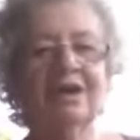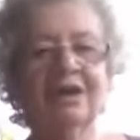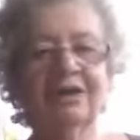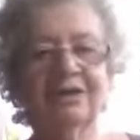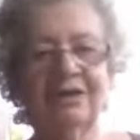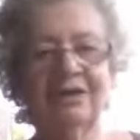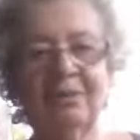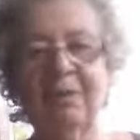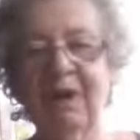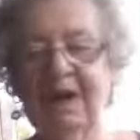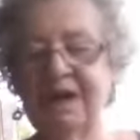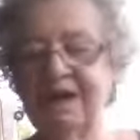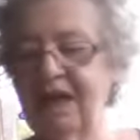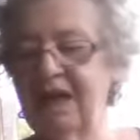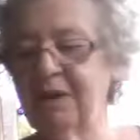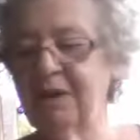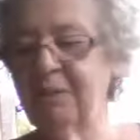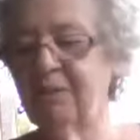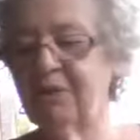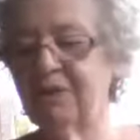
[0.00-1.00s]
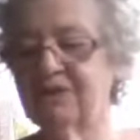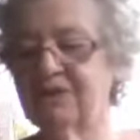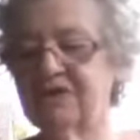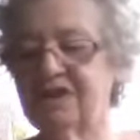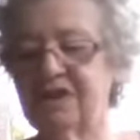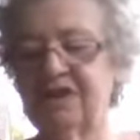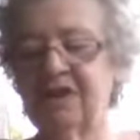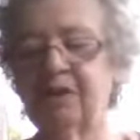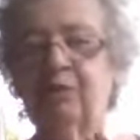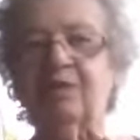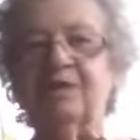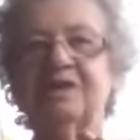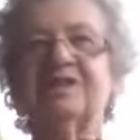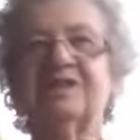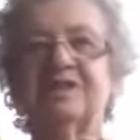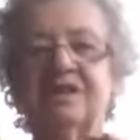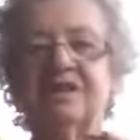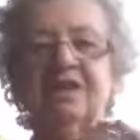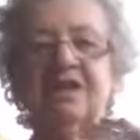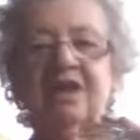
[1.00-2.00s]
to my neighbors, and it
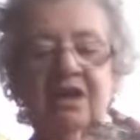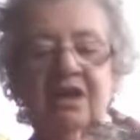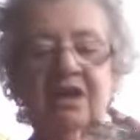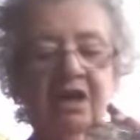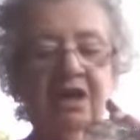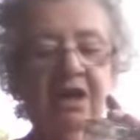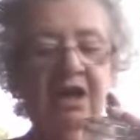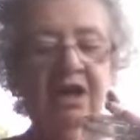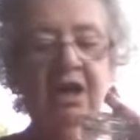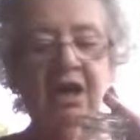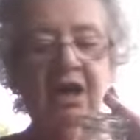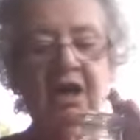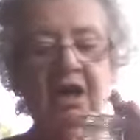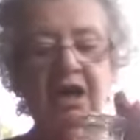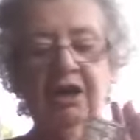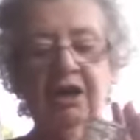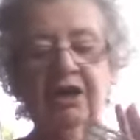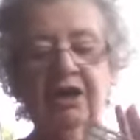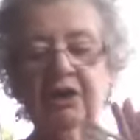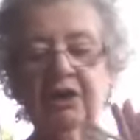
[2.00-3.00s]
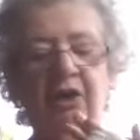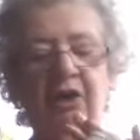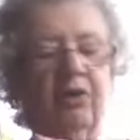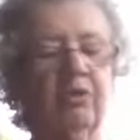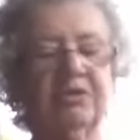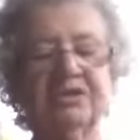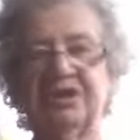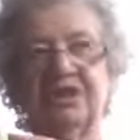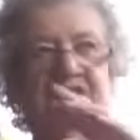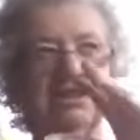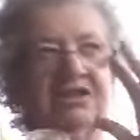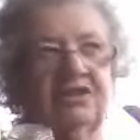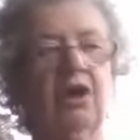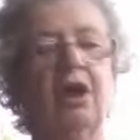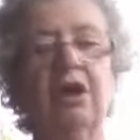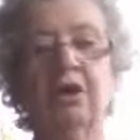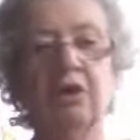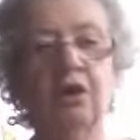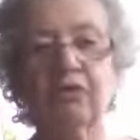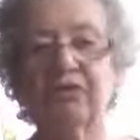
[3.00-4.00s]
was, you know, it was just
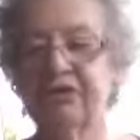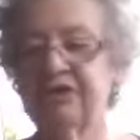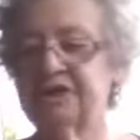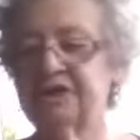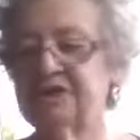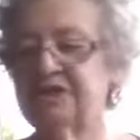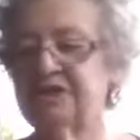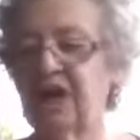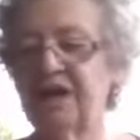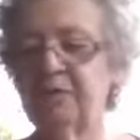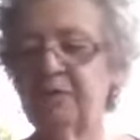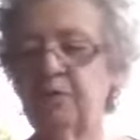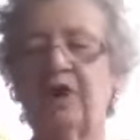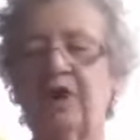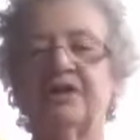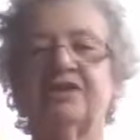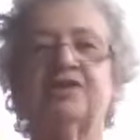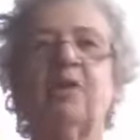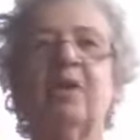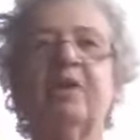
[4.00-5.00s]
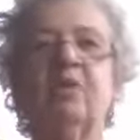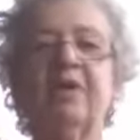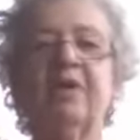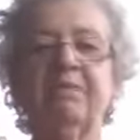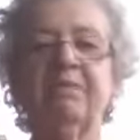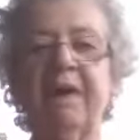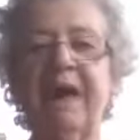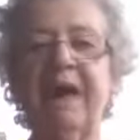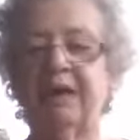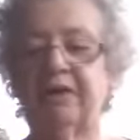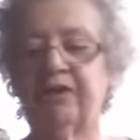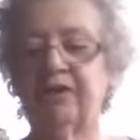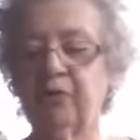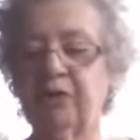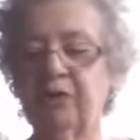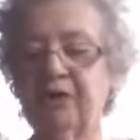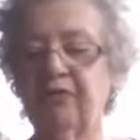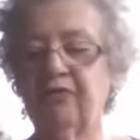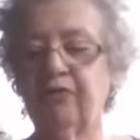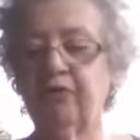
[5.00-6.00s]
all over the sidewalk. So I went back 3
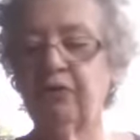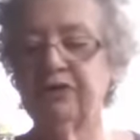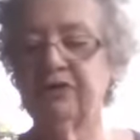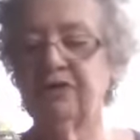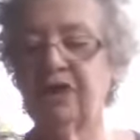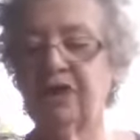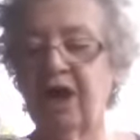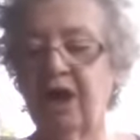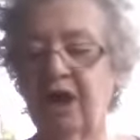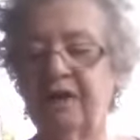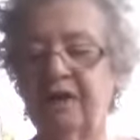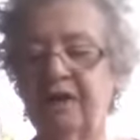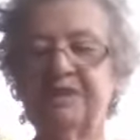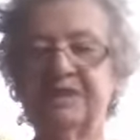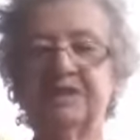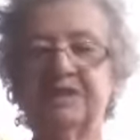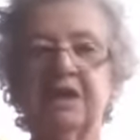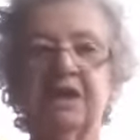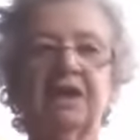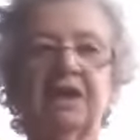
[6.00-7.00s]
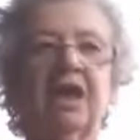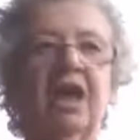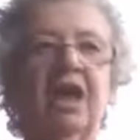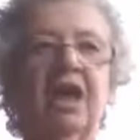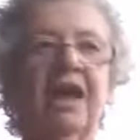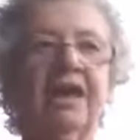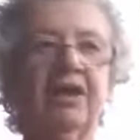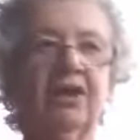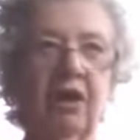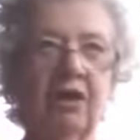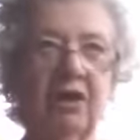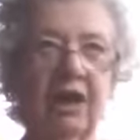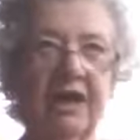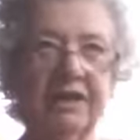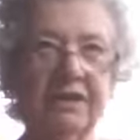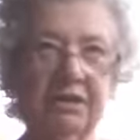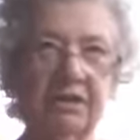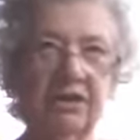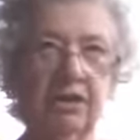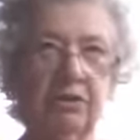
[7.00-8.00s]
or 4 times and
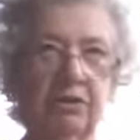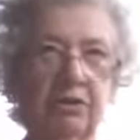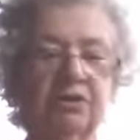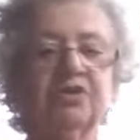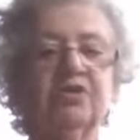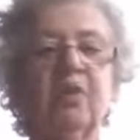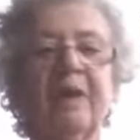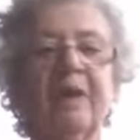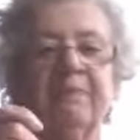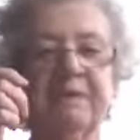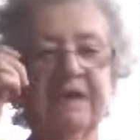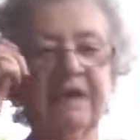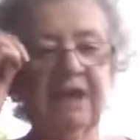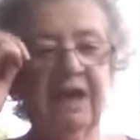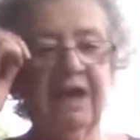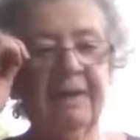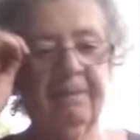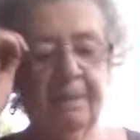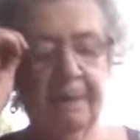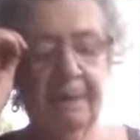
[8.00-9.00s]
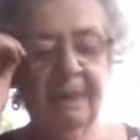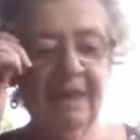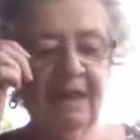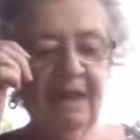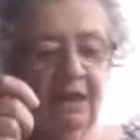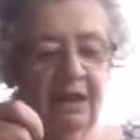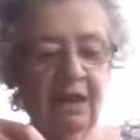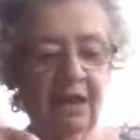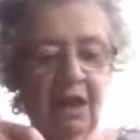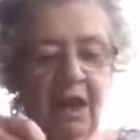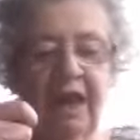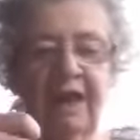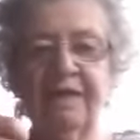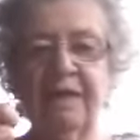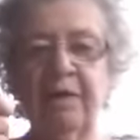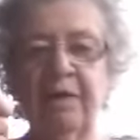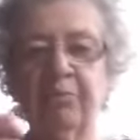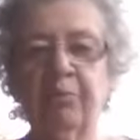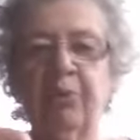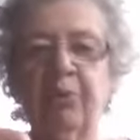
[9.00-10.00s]
you know, swept it up and
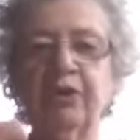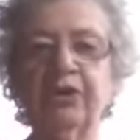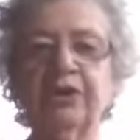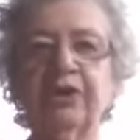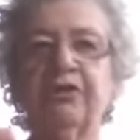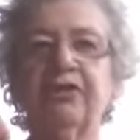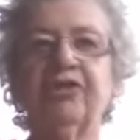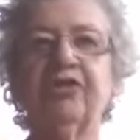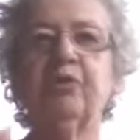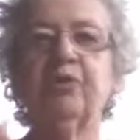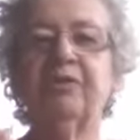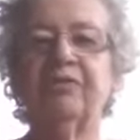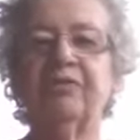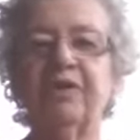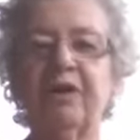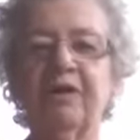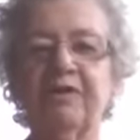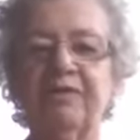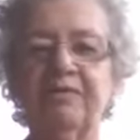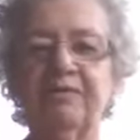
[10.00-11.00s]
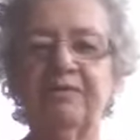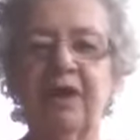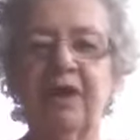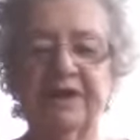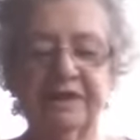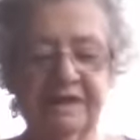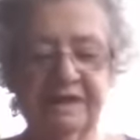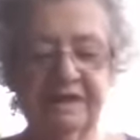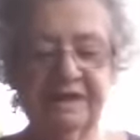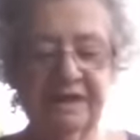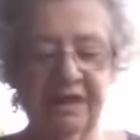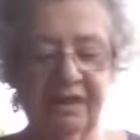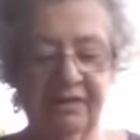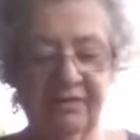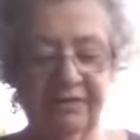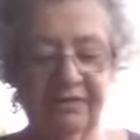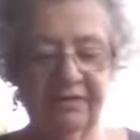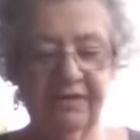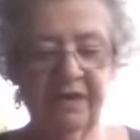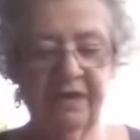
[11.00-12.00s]
then put it through a very fine
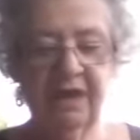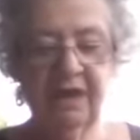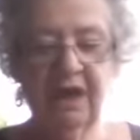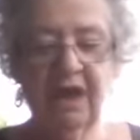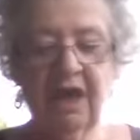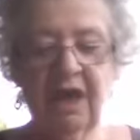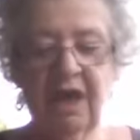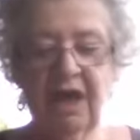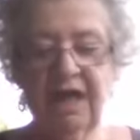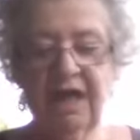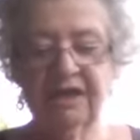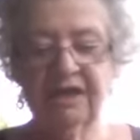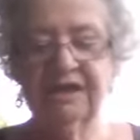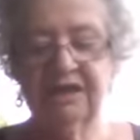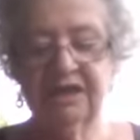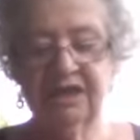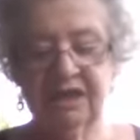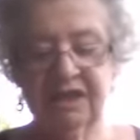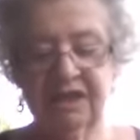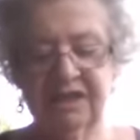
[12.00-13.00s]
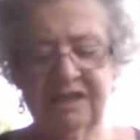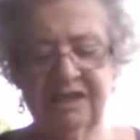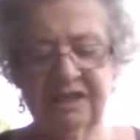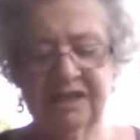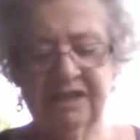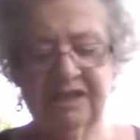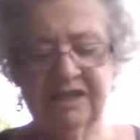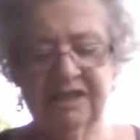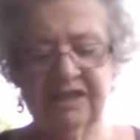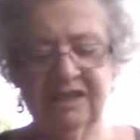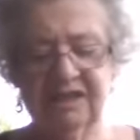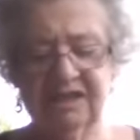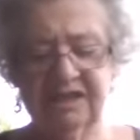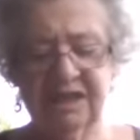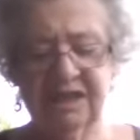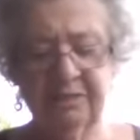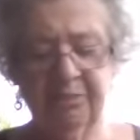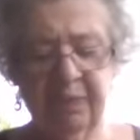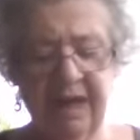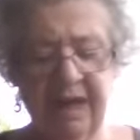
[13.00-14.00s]
sieve, and it's the consistency
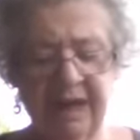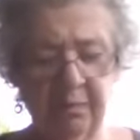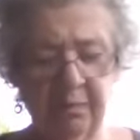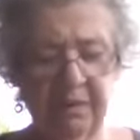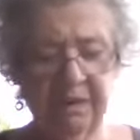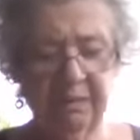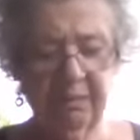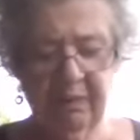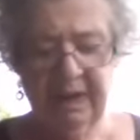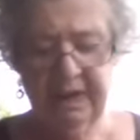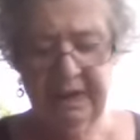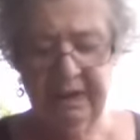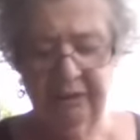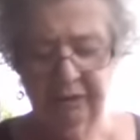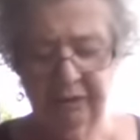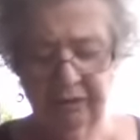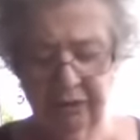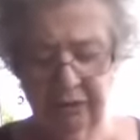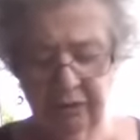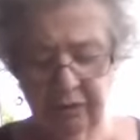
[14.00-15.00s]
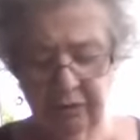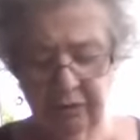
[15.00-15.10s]
of baby powder.